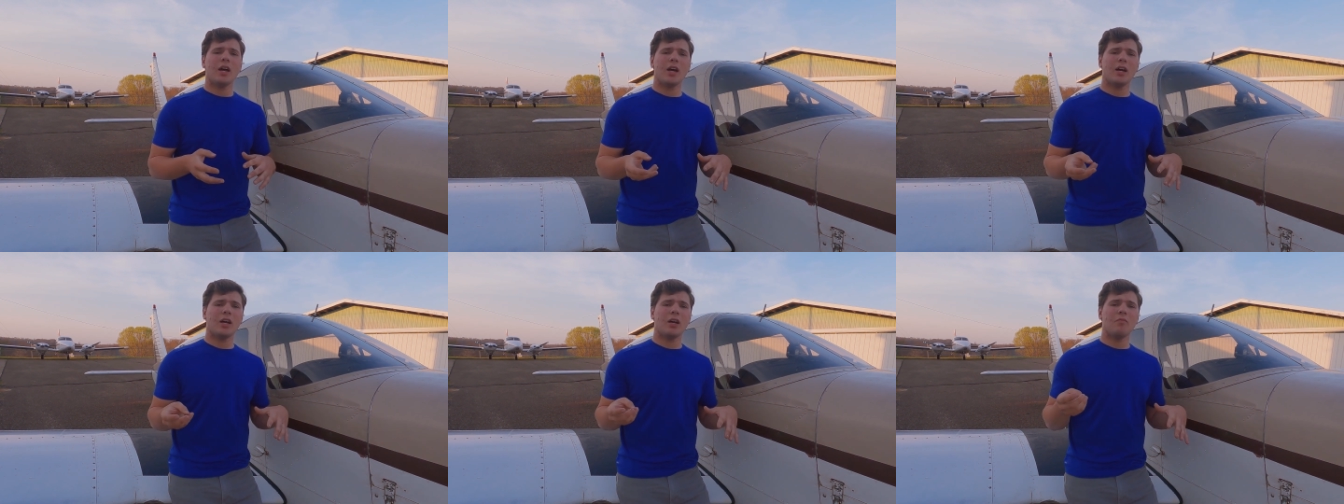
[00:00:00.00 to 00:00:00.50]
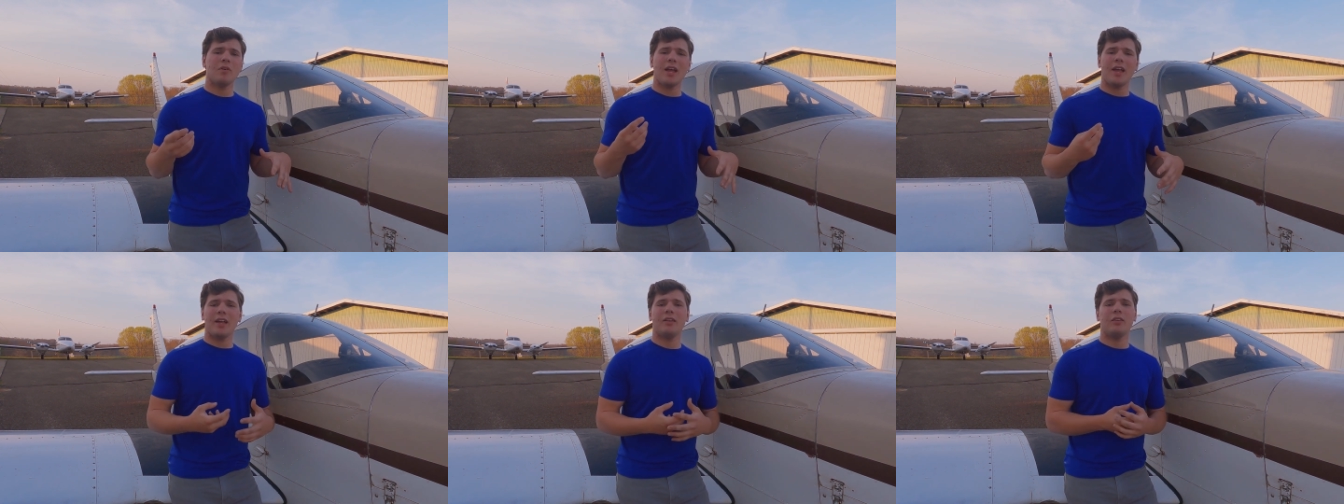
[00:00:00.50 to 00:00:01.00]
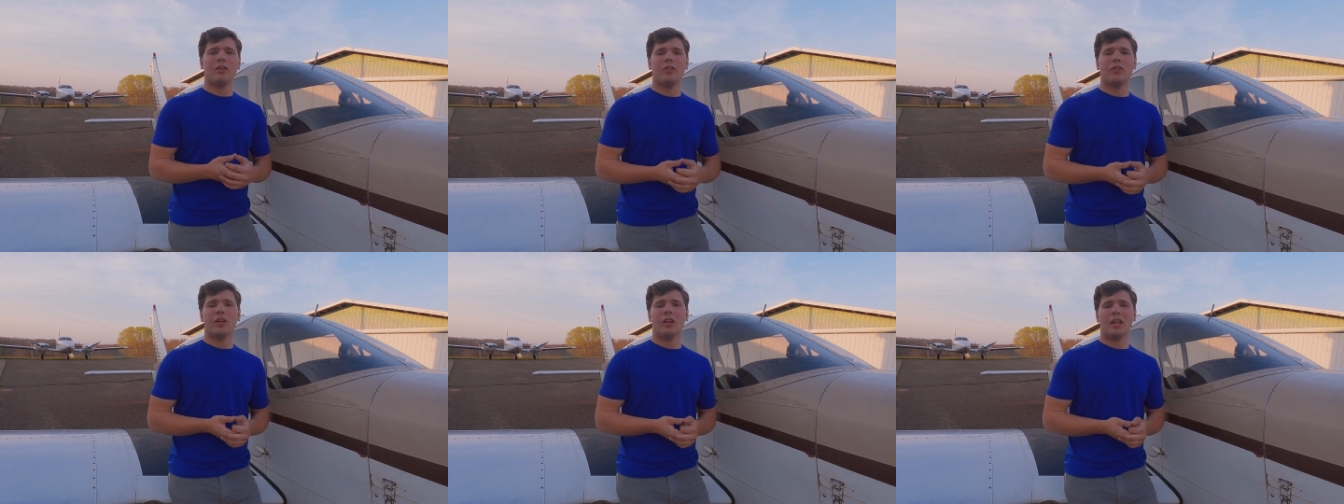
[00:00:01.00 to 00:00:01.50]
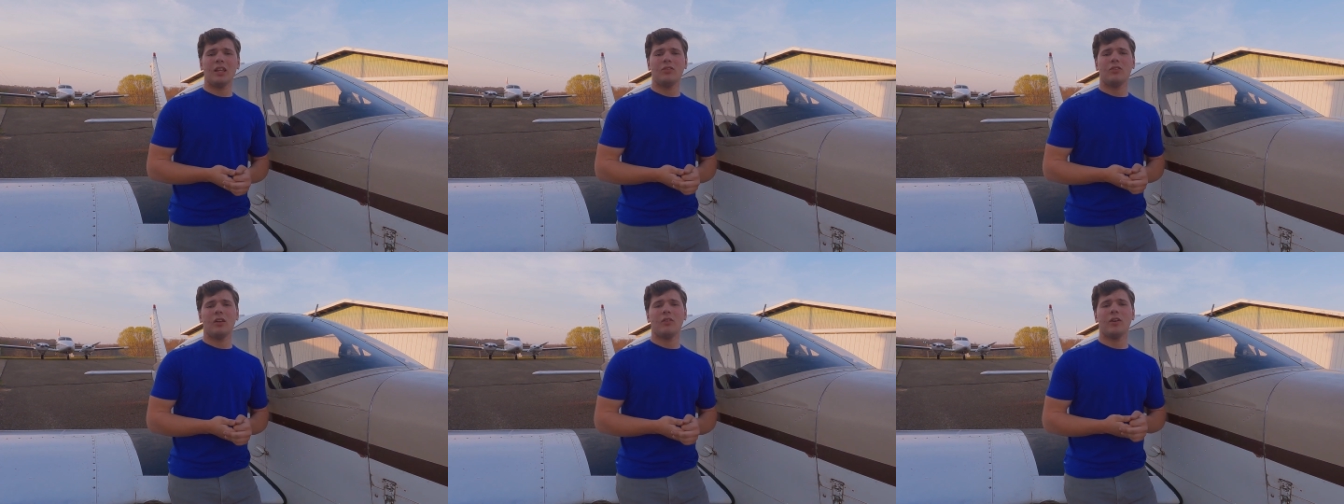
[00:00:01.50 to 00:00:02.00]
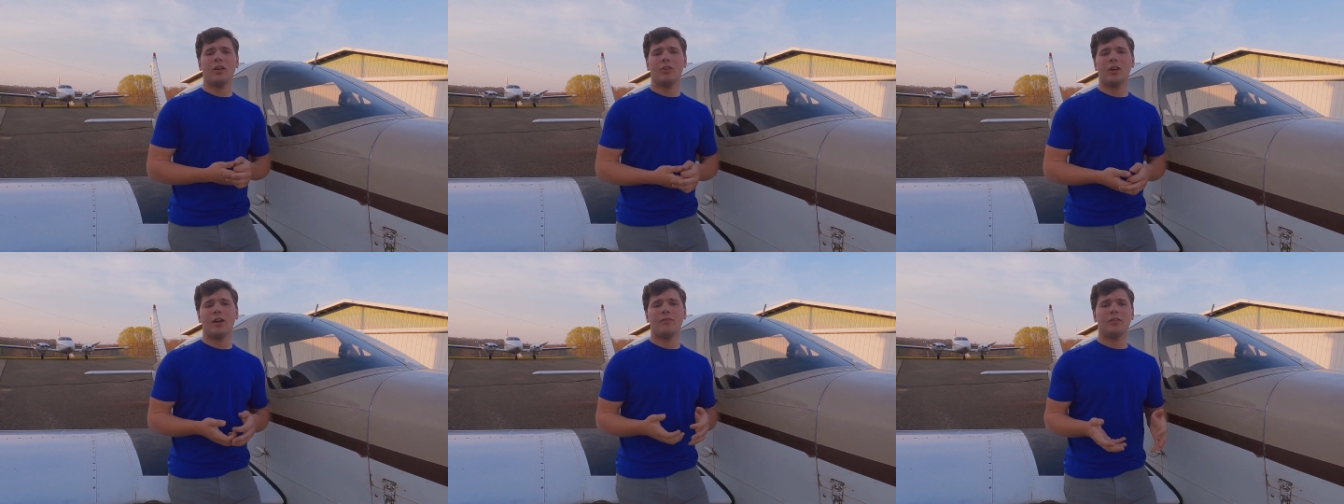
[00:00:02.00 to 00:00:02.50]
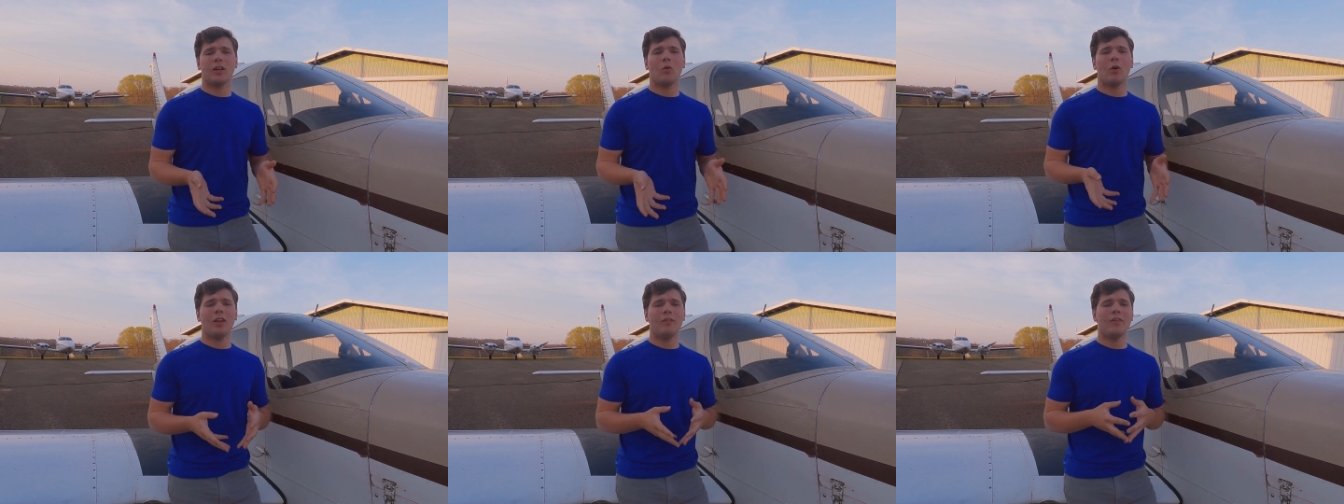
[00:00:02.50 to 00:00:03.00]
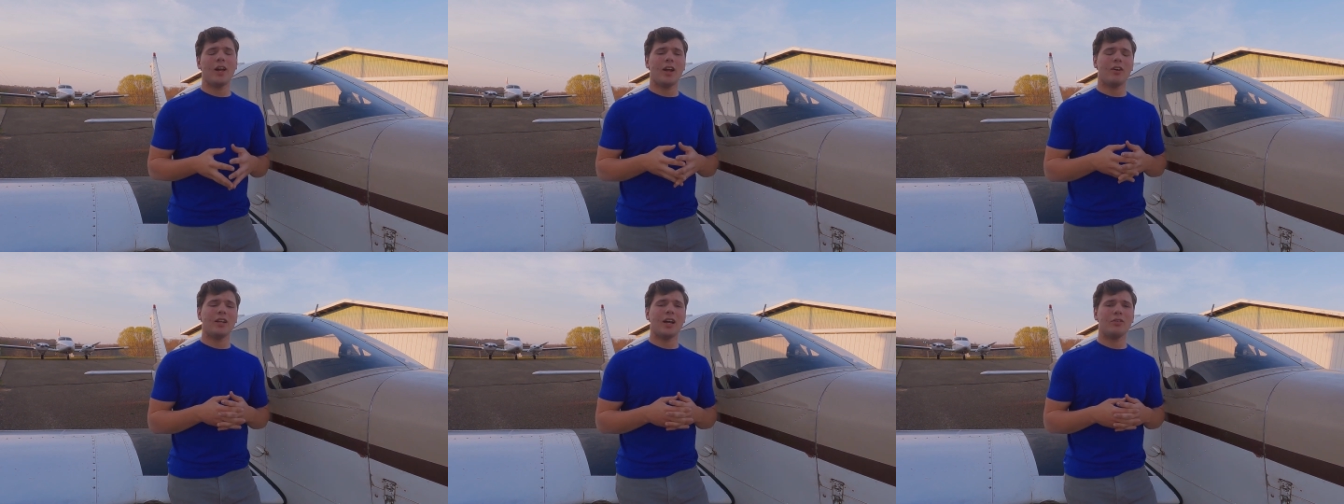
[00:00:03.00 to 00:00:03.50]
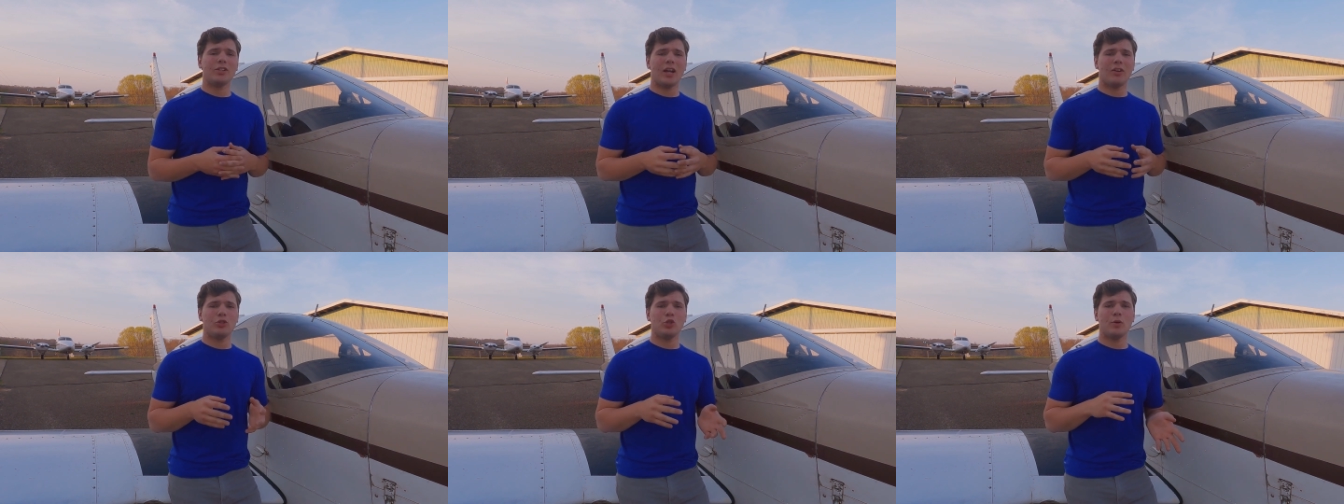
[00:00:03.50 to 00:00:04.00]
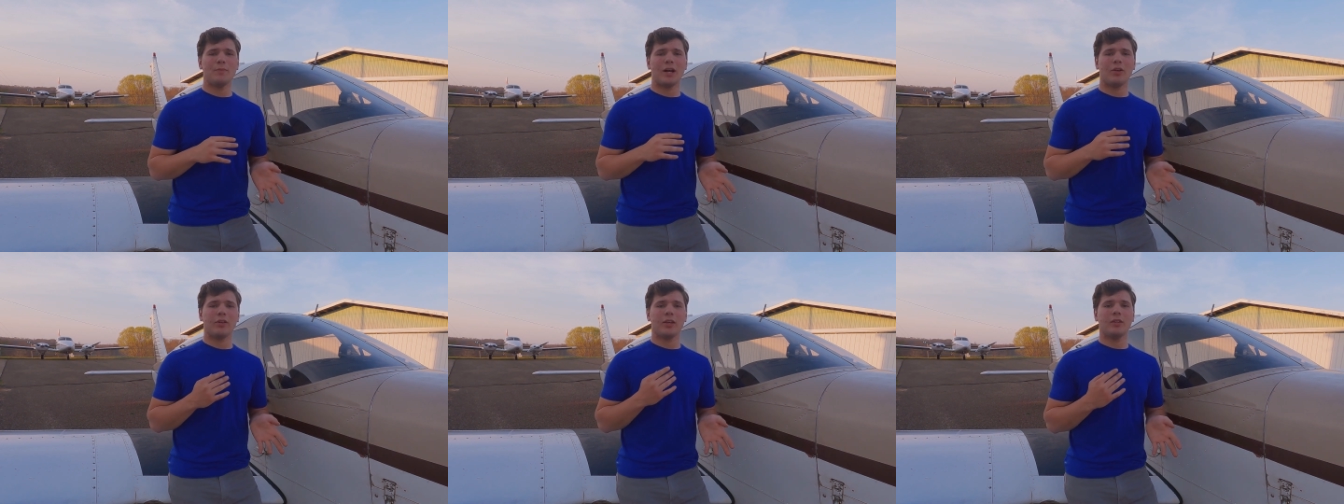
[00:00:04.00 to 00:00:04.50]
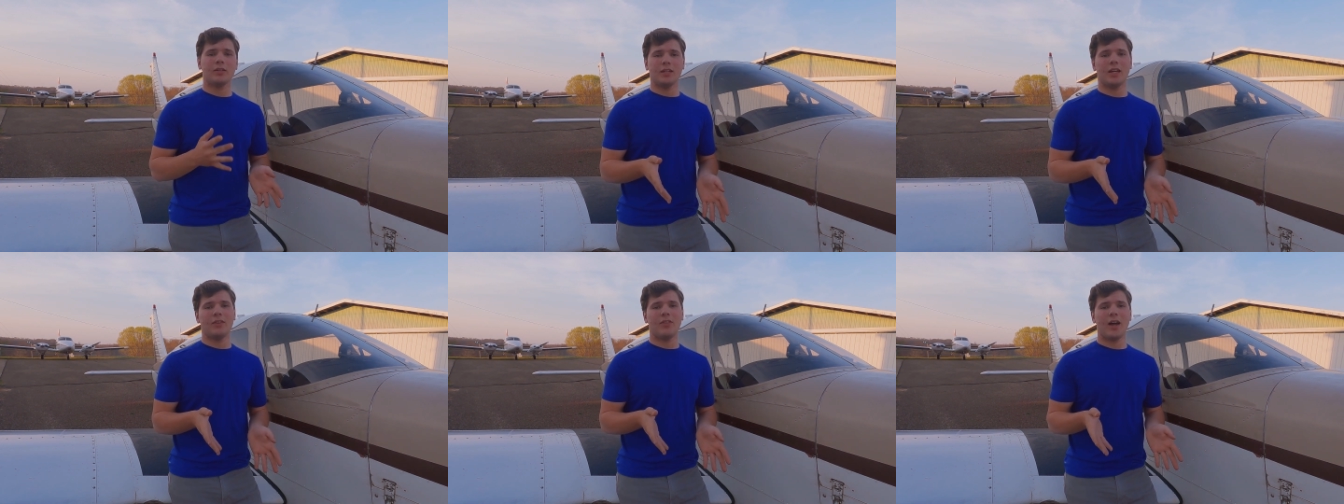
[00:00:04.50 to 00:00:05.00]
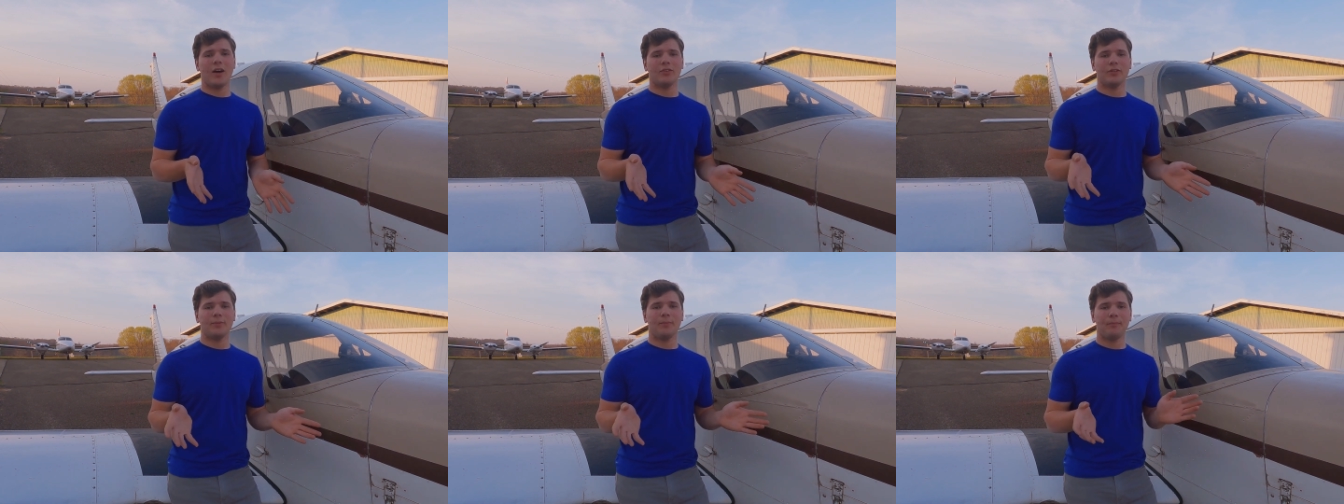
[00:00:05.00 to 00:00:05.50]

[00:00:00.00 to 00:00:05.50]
um, and the list of aircraft that qualify are now down to about 10,000.